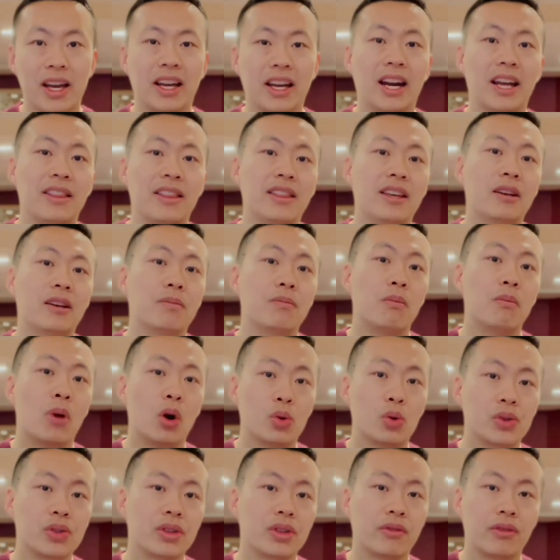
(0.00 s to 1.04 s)
and I think
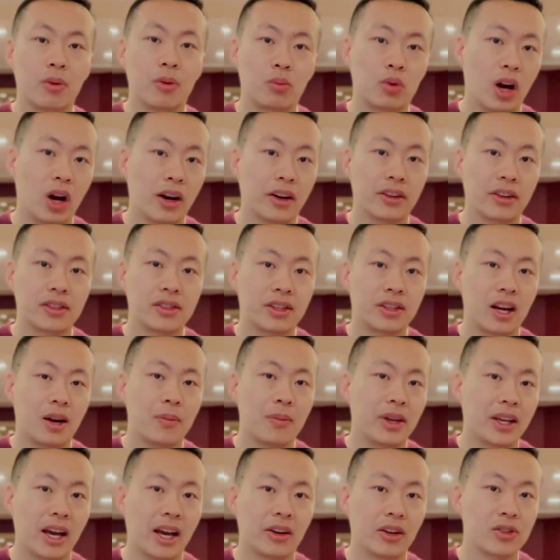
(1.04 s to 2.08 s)
most of the products
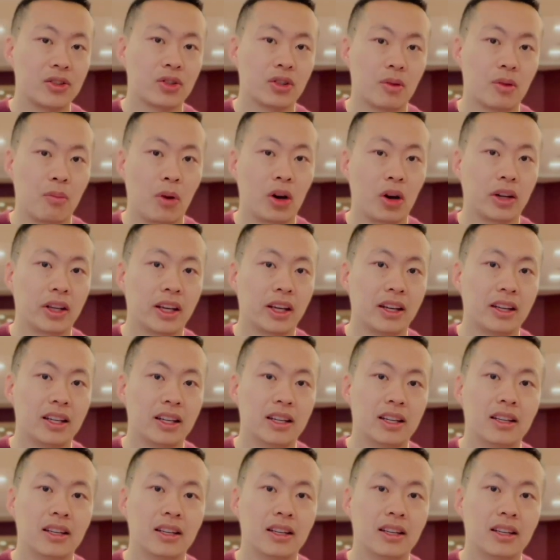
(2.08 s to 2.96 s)
coming out into the market